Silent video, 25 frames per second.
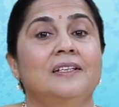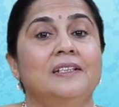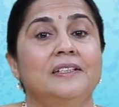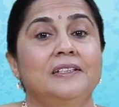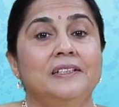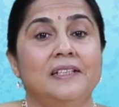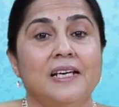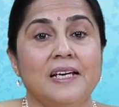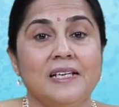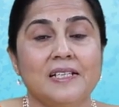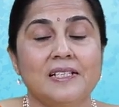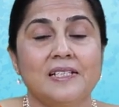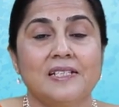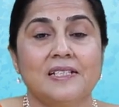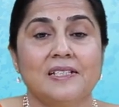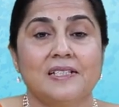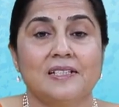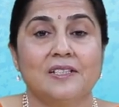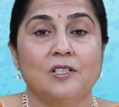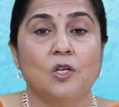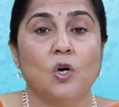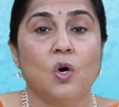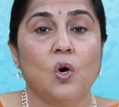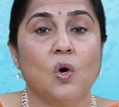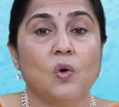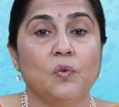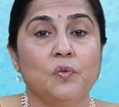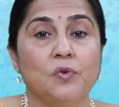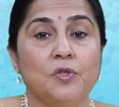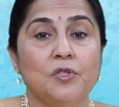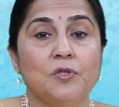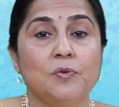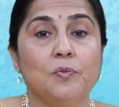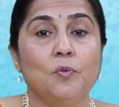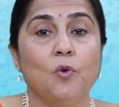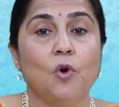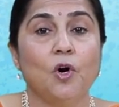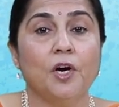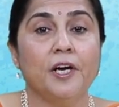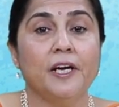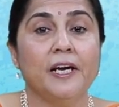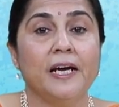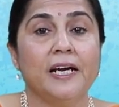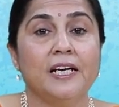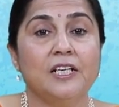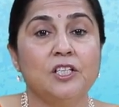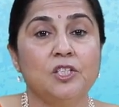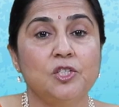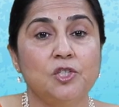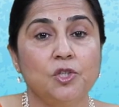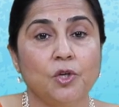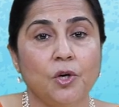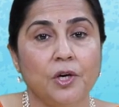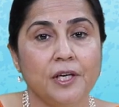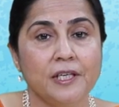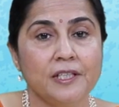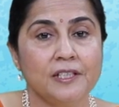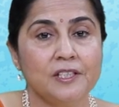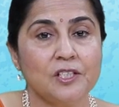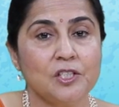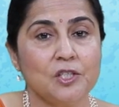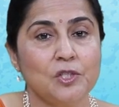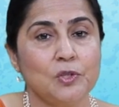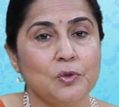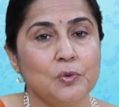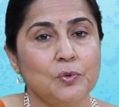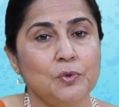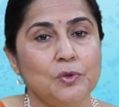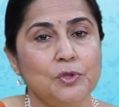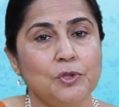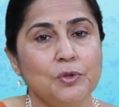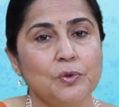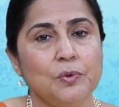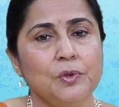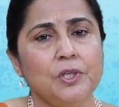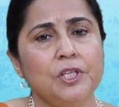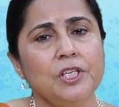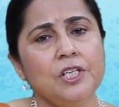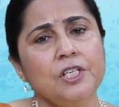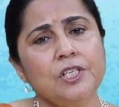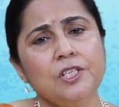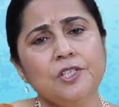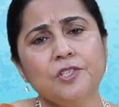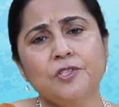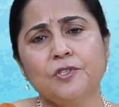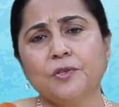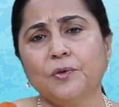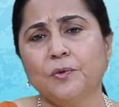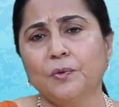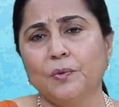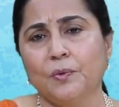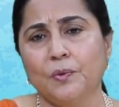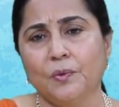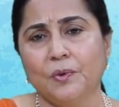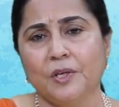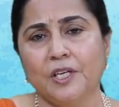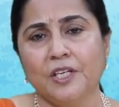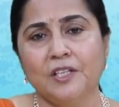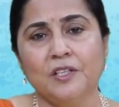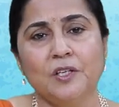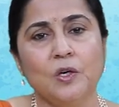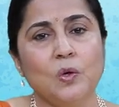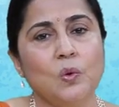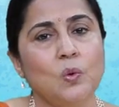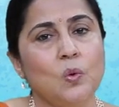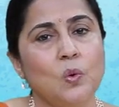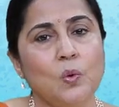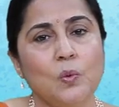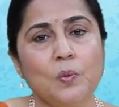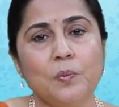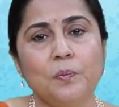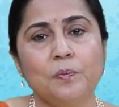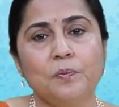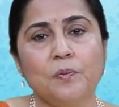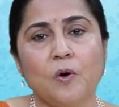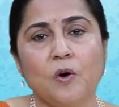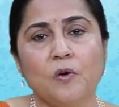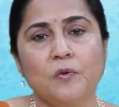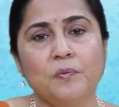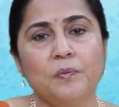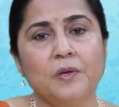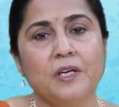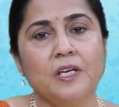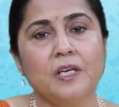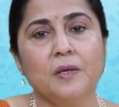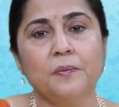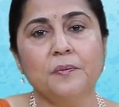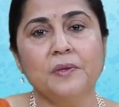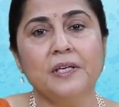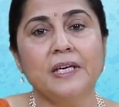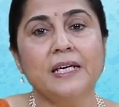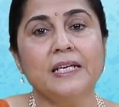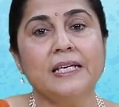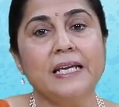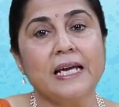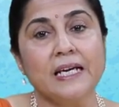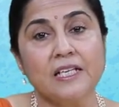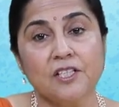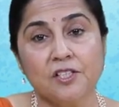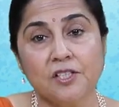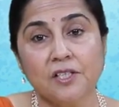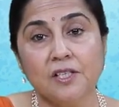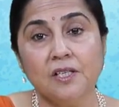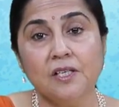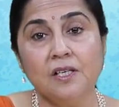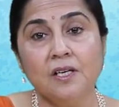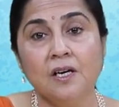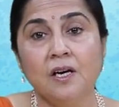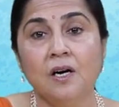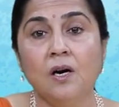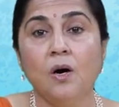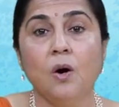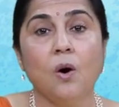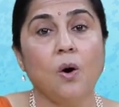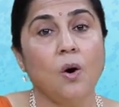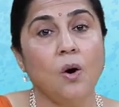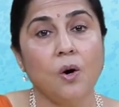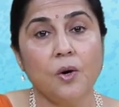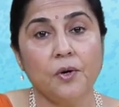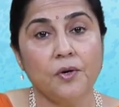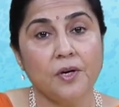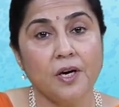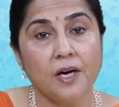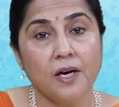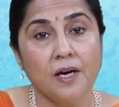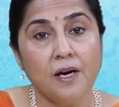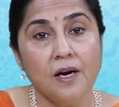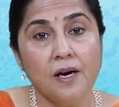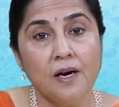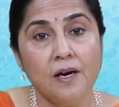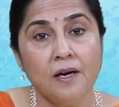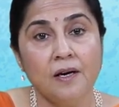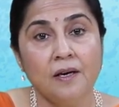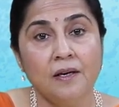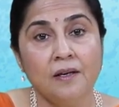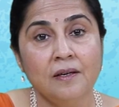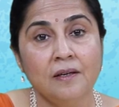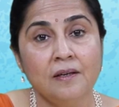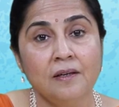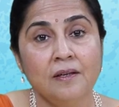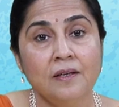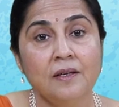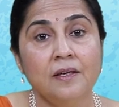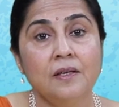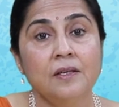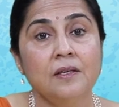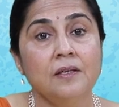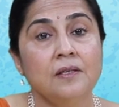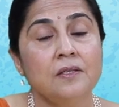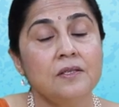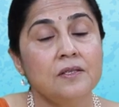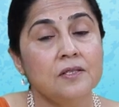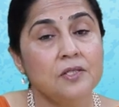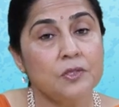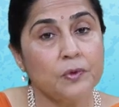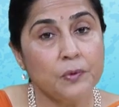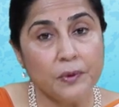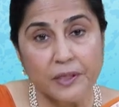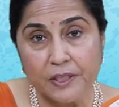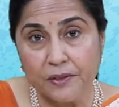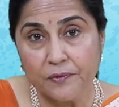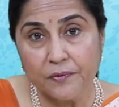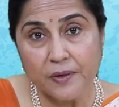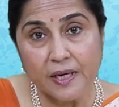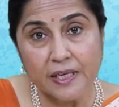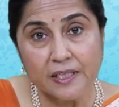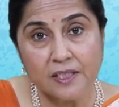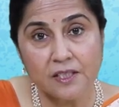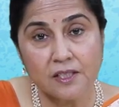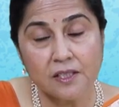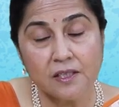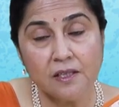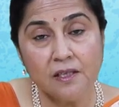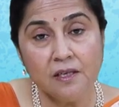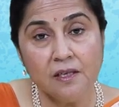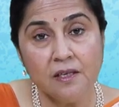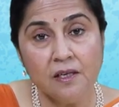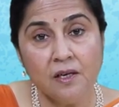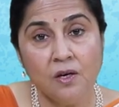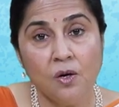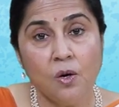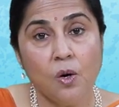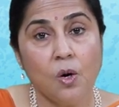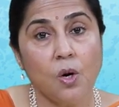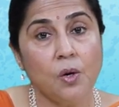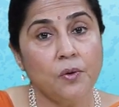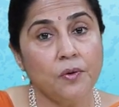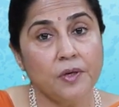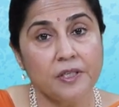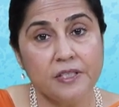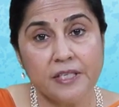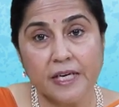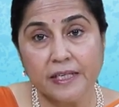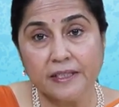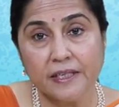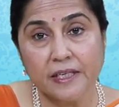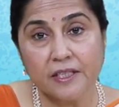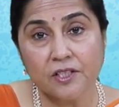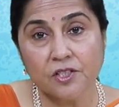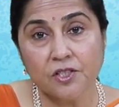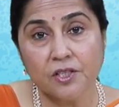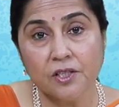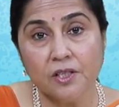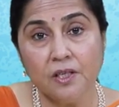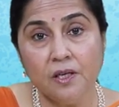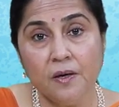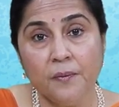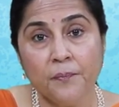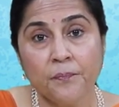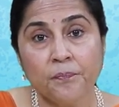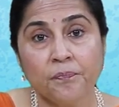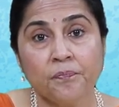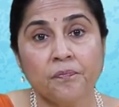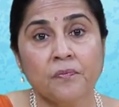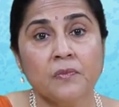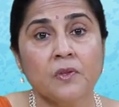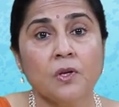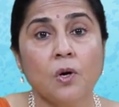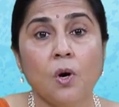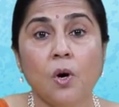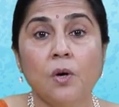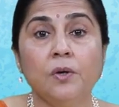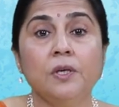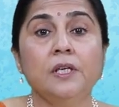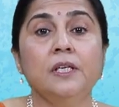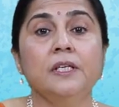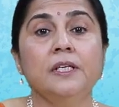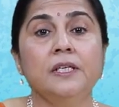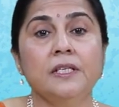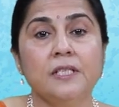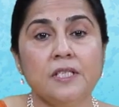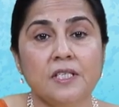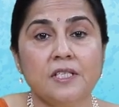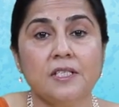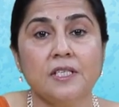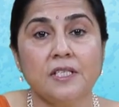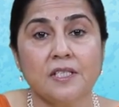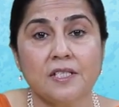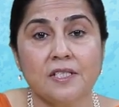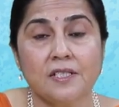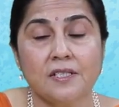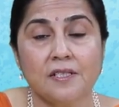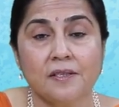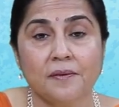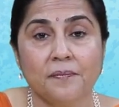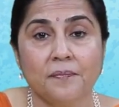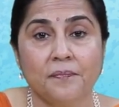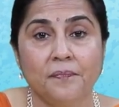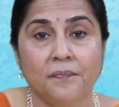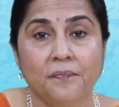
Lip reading: Yes, the office boy had joined the studio years ago in the hope of becoming an actor or a screenwriter or a director or a lyricist.